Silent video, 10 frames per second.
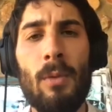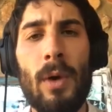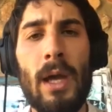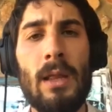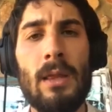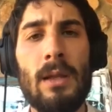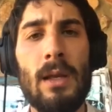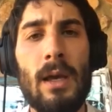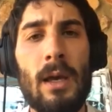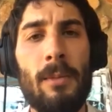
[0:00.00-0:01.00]
or
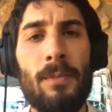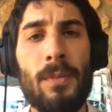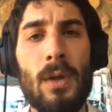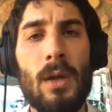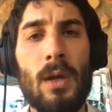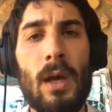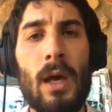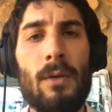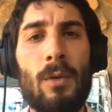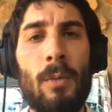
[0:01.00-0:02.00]
8:30 a.m.
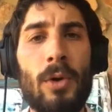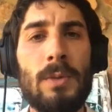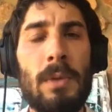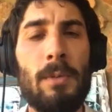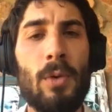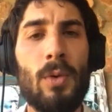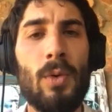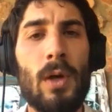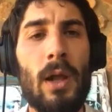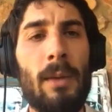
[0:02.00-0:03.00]
And for most people who
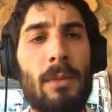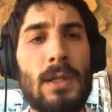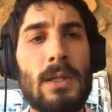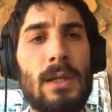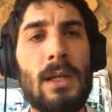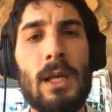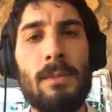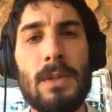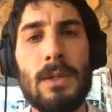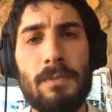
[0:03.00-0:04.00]
climb this in
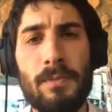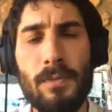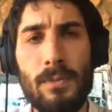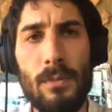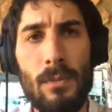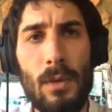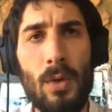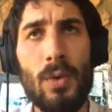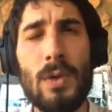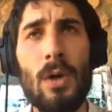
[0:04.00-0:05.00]
teams,
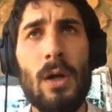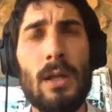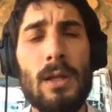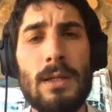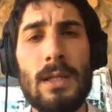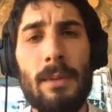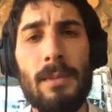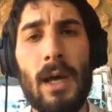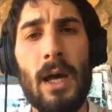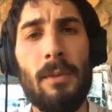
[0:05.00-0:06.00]
who start at the
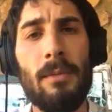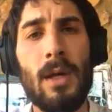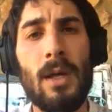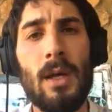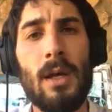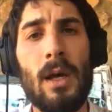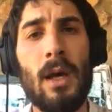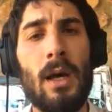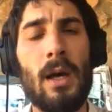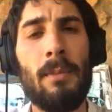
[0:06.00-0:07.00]
same time,
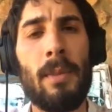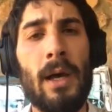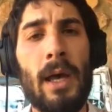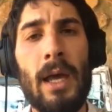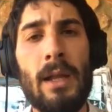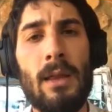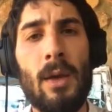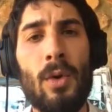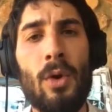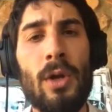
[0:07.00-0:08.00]
by 8
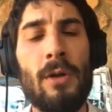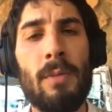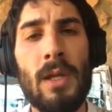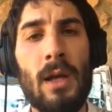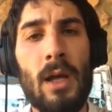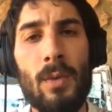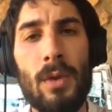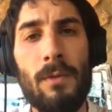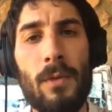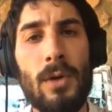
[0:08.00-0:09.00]
they would only have been done with
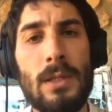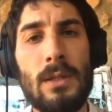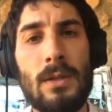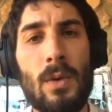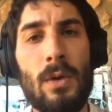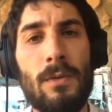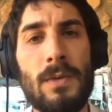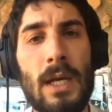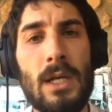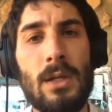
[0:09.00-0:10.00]
the first sort of
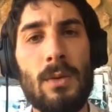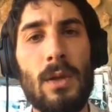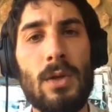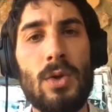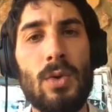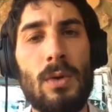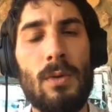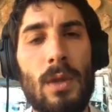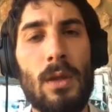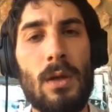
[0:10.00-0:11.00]
section of the shoot.
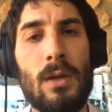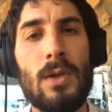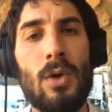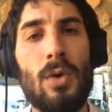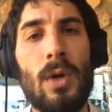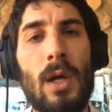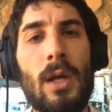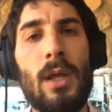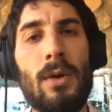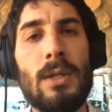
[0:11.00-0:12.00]
So
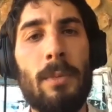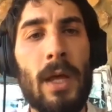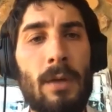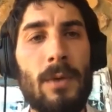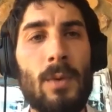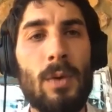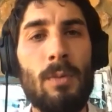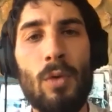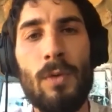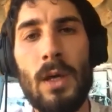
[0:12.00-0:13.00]
there is a benefit with
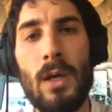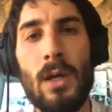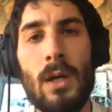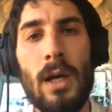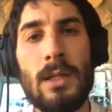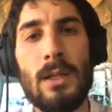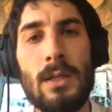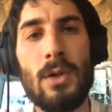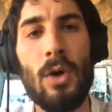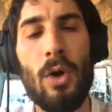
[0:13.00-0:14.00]
moving as
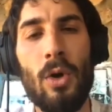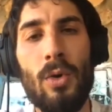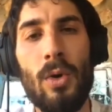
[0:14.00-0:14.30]
a solo,